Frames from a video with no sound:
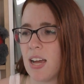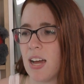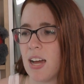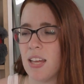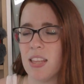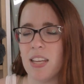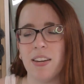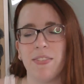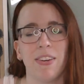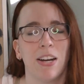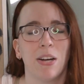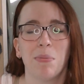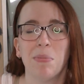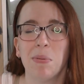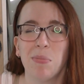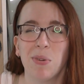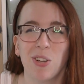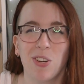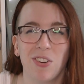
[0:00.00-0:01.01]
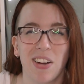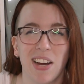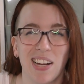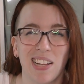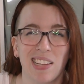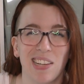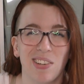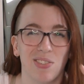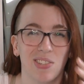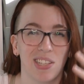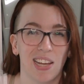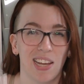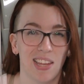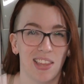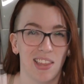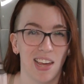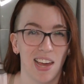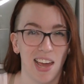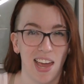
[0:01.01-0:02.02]
And then if I remember correctly, it was
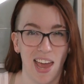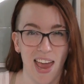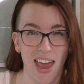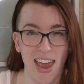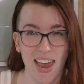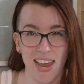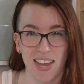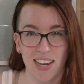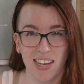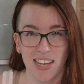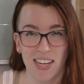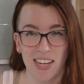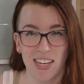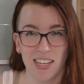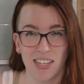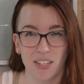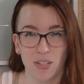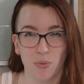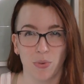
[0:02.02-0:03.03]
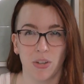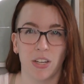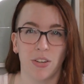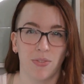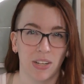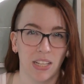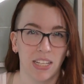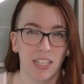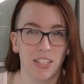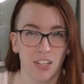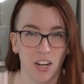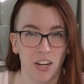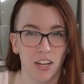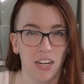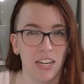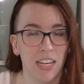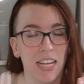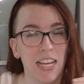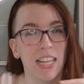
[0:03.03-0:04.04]
like the 80s when it really
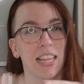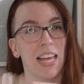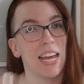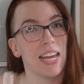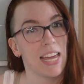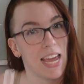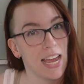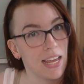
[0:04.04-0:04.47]
started to get like,